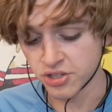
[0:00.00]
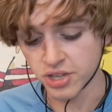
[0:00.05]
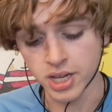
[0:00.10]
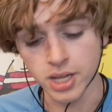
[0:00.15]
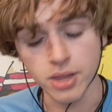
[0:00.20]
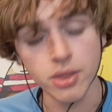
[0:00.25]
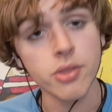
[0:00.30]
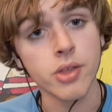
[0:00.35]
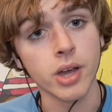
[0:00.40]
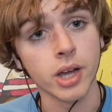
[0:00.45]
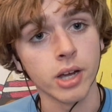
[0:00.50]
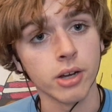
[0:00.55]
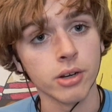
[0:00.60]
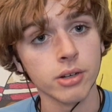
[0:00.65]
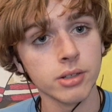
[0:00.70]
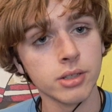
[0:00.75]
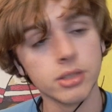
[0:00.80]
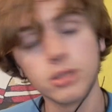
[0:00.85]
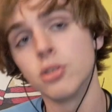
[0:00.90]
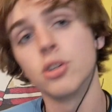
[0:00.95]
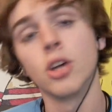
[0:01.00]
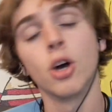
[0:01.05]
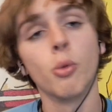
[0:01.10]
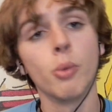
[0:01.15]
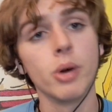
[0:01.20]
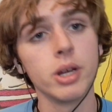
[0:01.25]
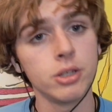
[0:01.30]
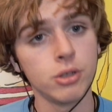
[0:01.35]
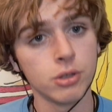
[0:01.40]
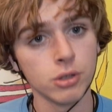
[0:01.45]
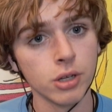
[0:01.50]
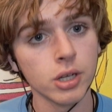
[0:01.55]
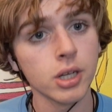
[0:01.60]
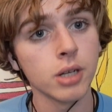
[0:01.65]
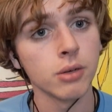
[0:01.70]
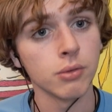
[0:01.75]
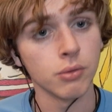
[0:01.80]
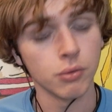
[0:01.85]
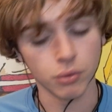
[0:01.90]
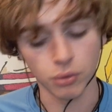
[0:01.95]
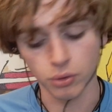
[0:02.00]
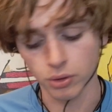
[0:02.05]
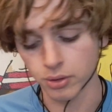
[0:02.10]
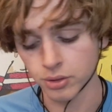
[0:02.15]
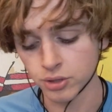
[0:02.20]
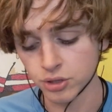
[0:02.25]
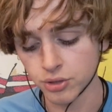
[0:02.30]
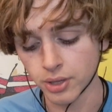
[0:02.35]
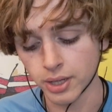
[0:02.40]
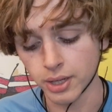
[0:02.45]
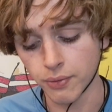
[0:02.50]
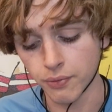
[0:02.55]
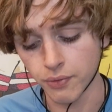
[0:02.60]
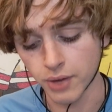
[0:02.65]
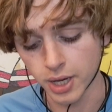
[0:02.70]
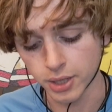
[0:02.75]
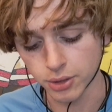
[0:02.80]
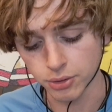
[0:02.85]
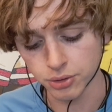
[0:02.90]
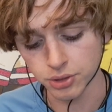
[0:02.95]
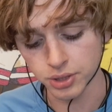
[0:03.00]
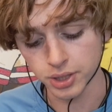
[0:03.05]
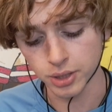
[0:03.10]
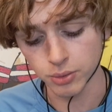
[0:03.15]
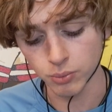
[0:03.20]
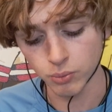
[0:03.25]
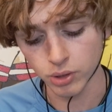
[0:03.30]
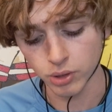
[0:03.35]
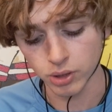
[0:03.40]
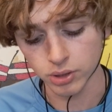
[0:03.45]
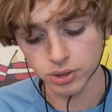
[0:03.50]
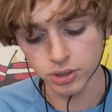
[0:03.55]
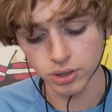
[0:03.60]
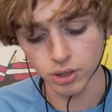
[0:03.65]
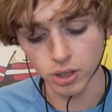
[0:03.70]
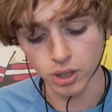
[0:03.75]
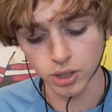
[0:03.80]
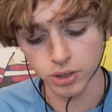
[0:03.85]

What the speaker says: in there. You know what you're looking for. Try to find those key words. But